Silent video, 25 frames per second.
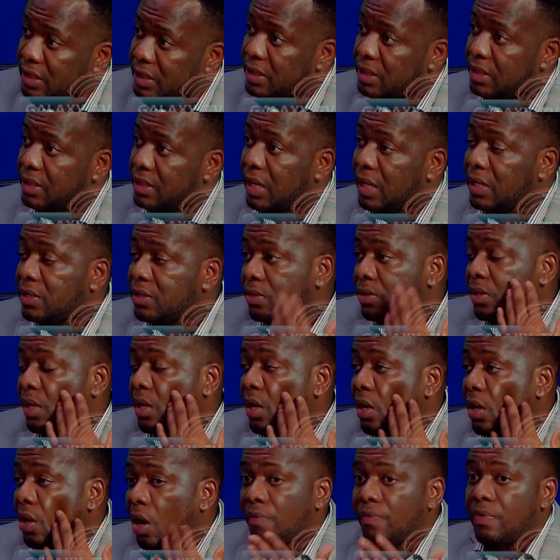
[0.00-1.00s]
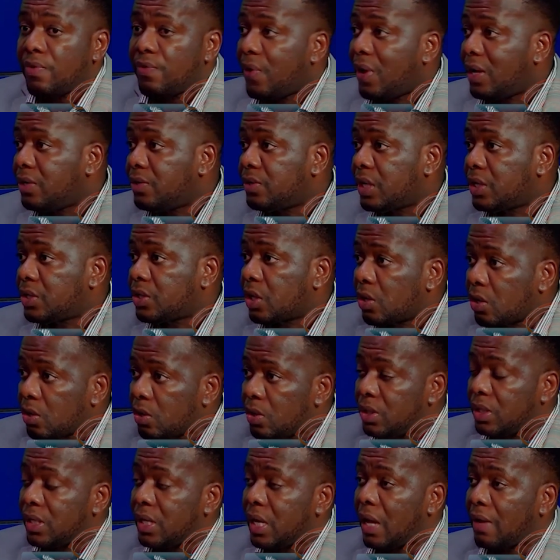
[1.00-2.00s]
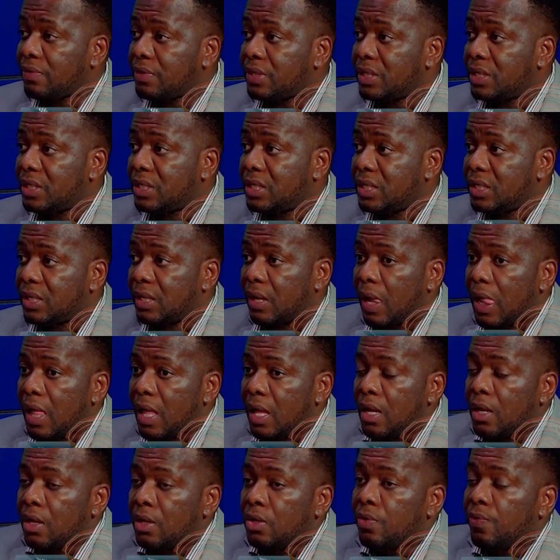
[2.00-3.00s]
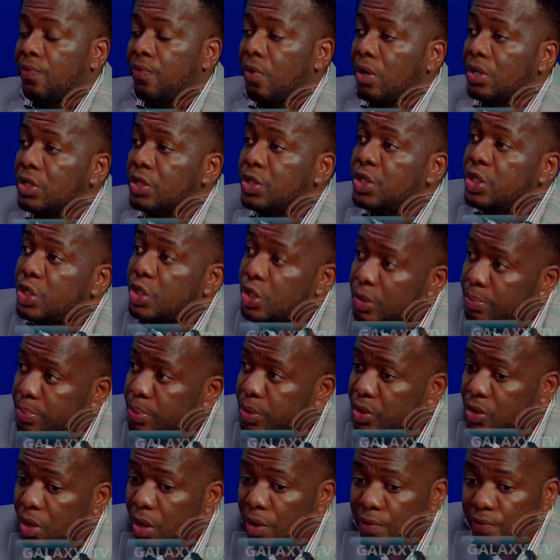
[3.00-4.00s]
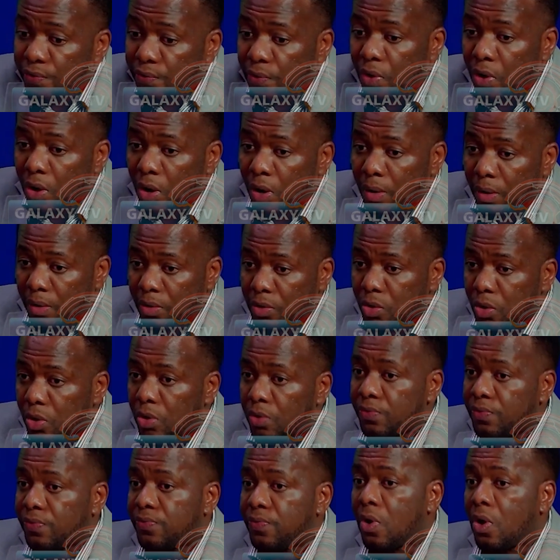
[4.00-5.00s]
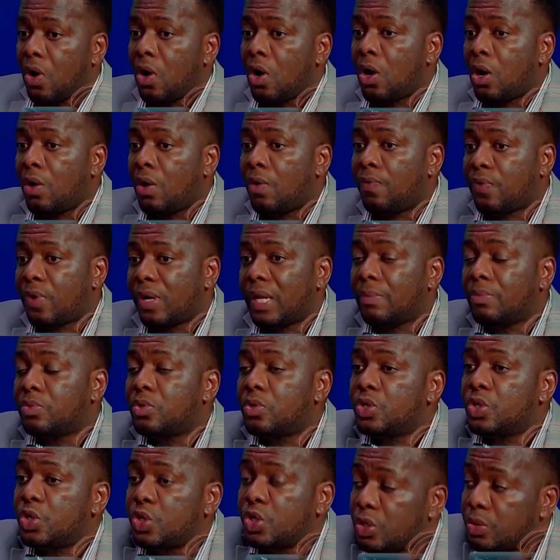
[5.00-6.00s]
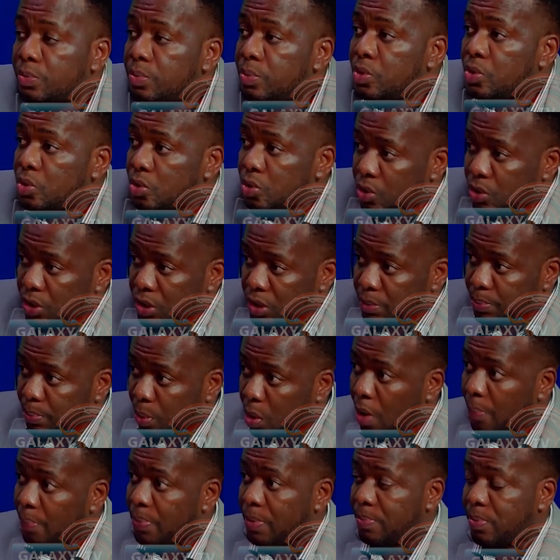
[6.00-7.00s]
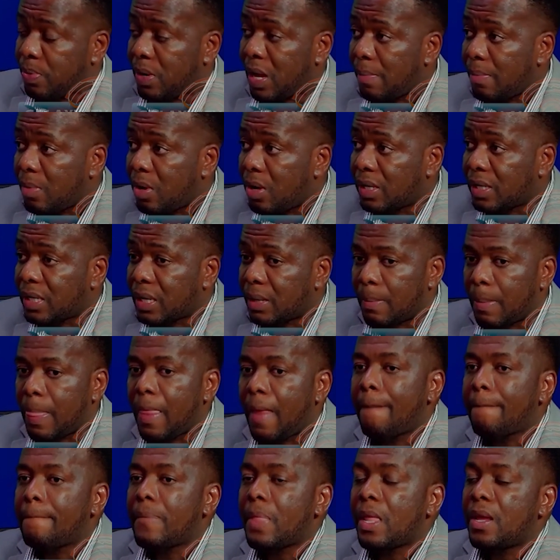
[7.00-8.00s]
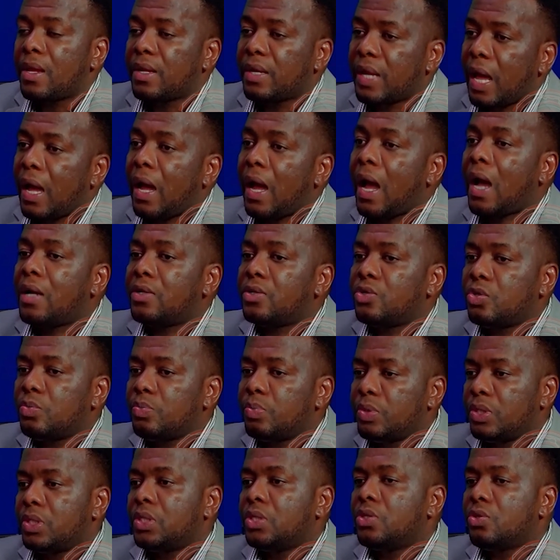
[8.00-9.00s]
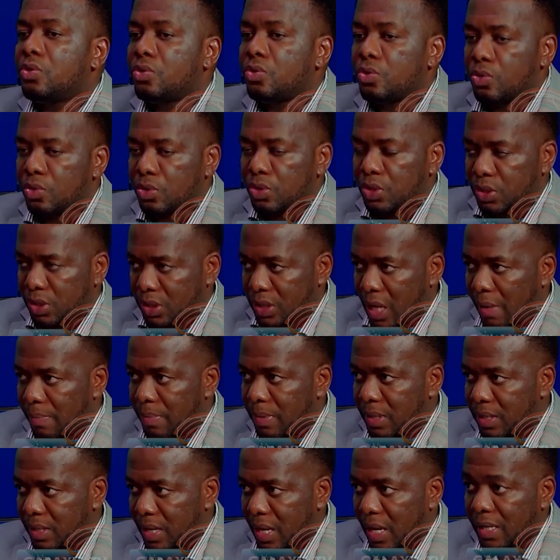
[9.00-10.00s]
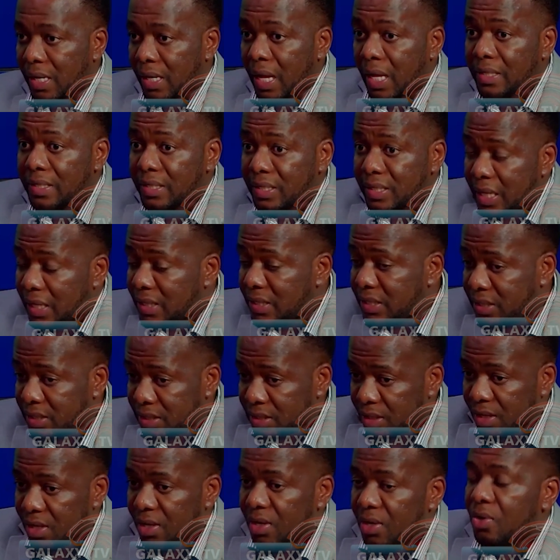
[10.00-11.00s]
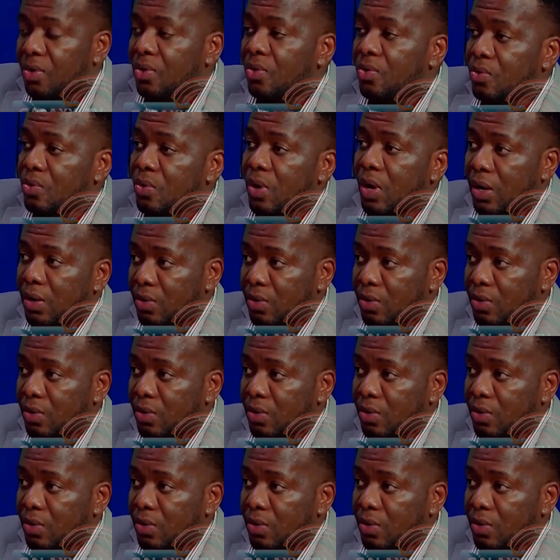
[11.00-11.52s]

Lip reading: states of the federation, including FCT, for the distribution for them to distribute to the poor people among them. Now, how do you begin to determine and assess who are